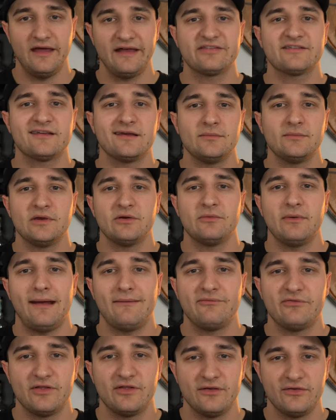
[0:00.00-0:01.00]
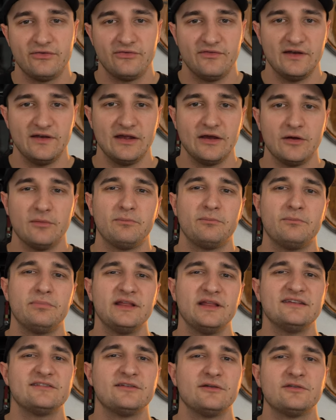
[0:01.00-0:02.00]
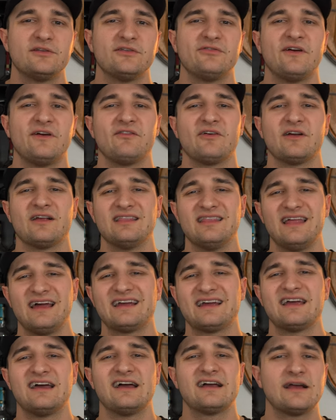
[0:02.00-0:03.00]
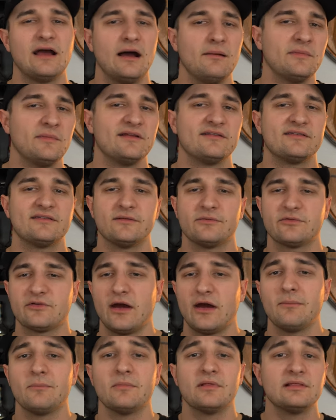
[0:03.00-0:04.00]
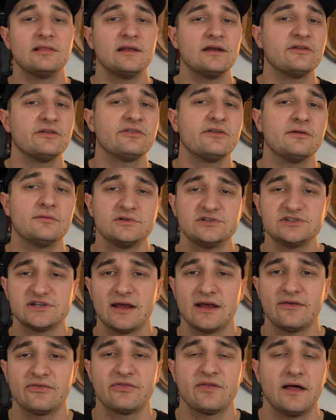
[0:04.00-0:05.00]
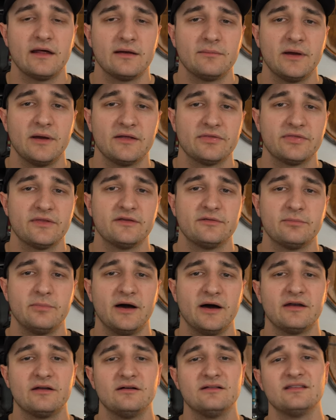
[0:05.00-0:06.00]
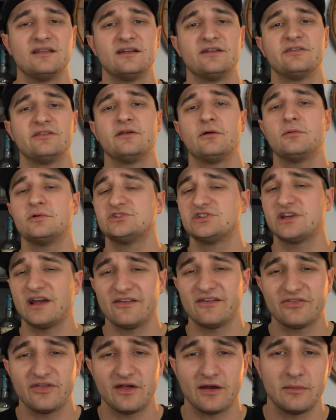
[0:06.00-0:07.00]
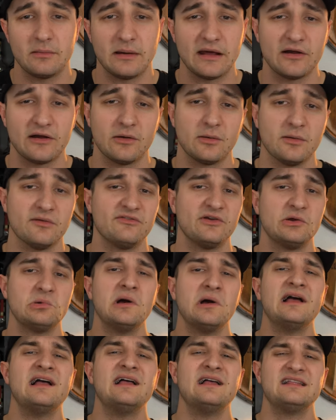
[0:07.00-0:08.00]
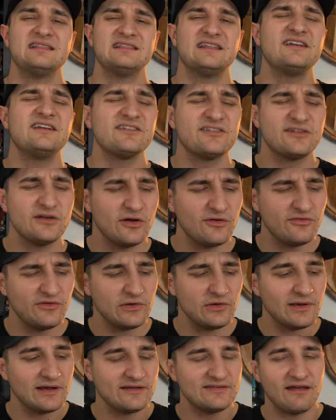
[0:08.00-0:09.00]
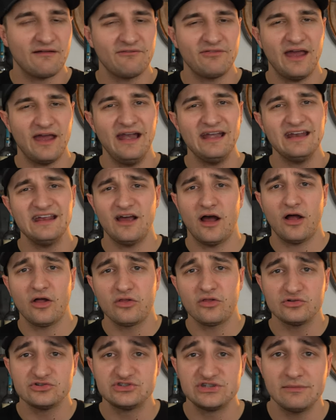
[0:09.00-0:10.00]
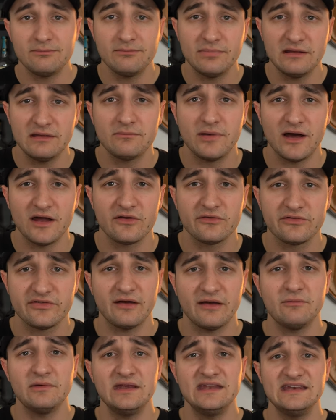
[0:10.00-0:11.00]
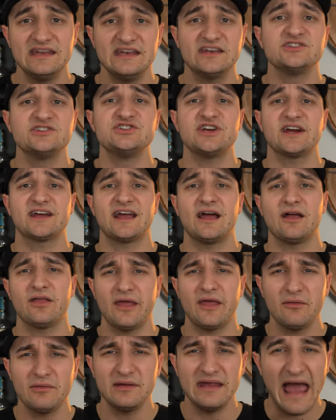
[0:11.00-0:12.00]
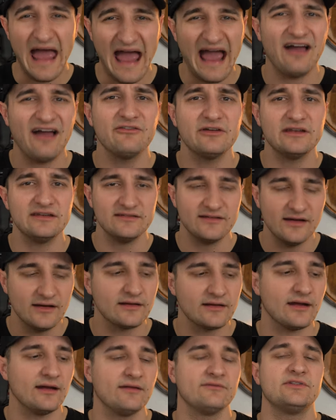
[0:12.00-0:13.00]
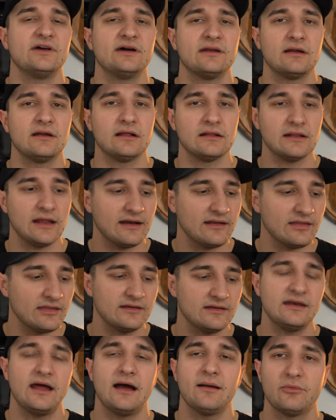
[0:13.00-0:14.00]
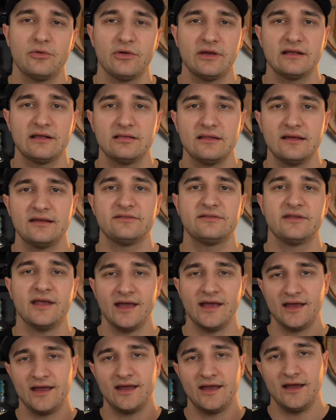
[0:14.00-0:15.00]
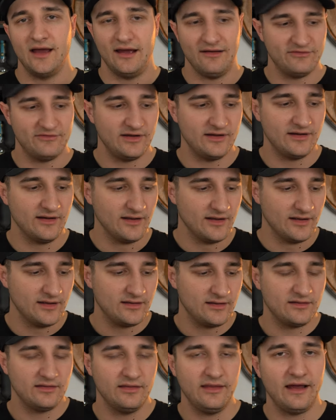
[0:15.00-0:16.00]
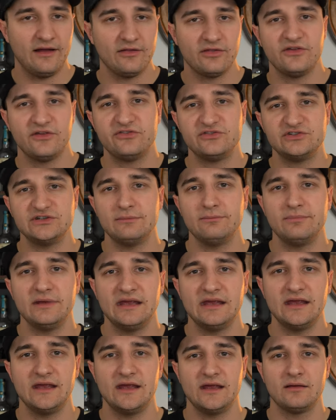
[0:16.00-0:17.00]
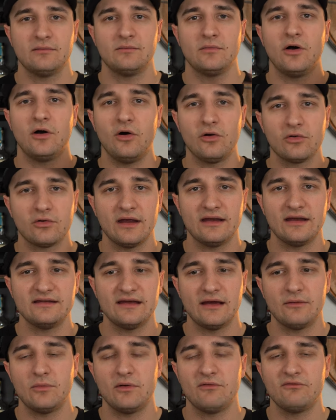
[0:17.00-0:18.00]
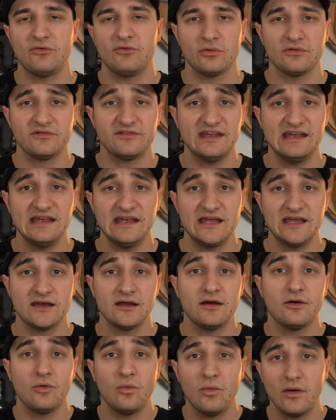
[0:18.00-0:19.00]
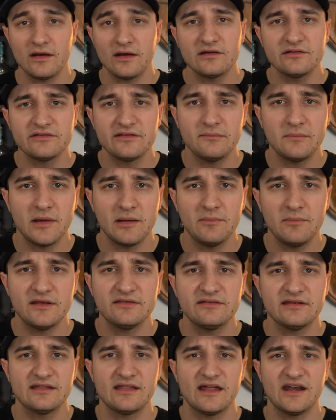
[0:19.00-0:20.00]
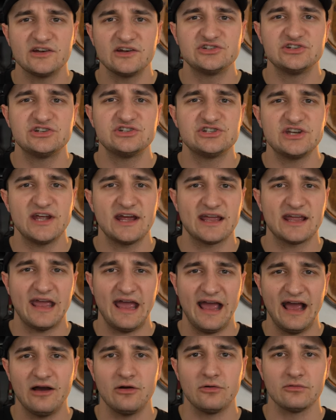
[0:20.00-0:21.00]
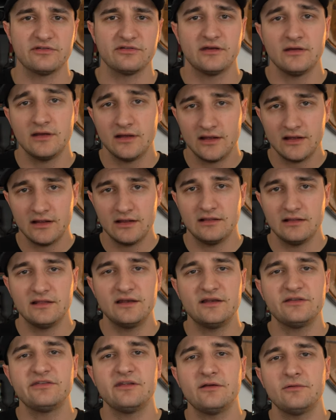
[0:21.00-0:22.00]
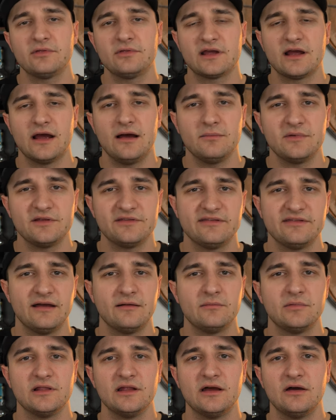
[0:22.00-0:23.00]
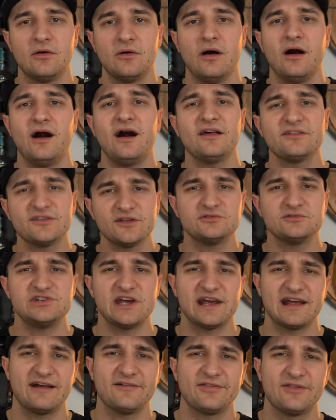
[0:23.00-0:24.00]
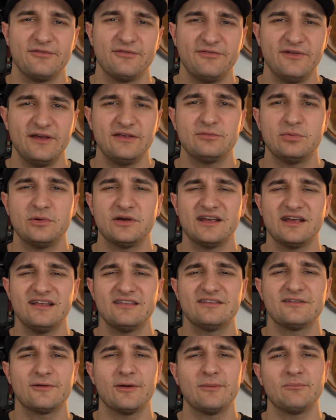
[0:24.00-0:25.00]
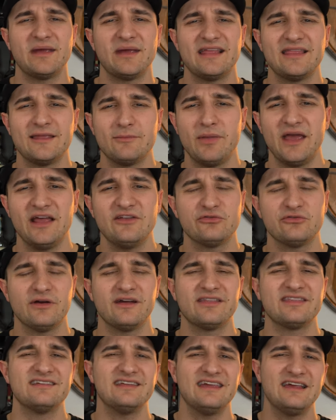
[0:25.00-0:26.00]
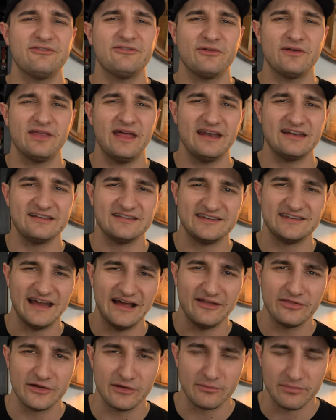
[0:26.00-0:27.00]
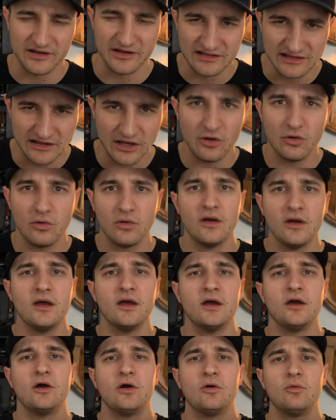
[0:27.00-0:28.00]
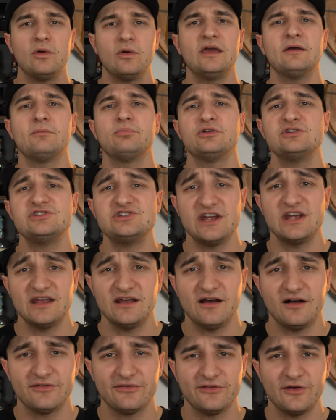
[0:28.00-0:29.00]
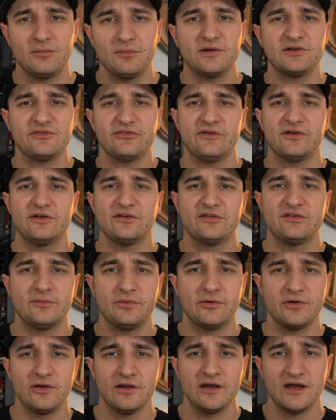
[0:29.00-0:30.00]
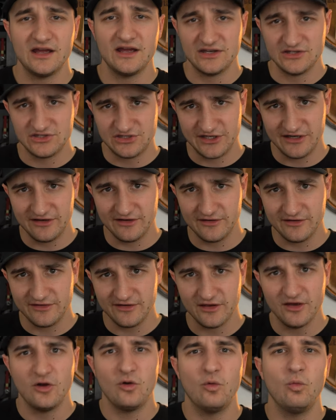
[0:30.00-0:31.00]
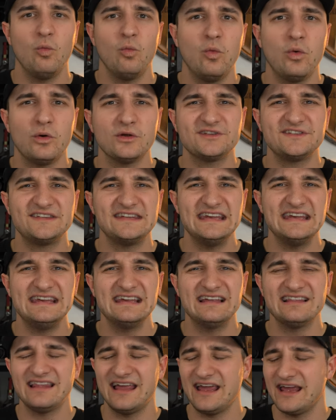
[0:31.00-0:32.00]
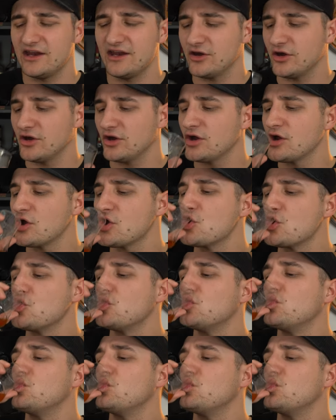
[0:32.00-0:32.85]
That's going to be a wrap for this video. Please do us a favor, like, comment, subscribe. Let us know what you guys thought about this bottle. Let us know what you guys thought about our review. Let us know if you guys have any other Jim Beam bottles that we need to check out that we haven't done. I've done a lot of the Knob Creek list. I've done now this Jim Beam, Old Grandad 114. What else am I missing that I should check out? Let us know in the comments down below. Also, check out the Facebook, Instagram, and the Patreon. The link for that is down there below. We appreciate y'all so much for your support. Cheers. We'll see you later.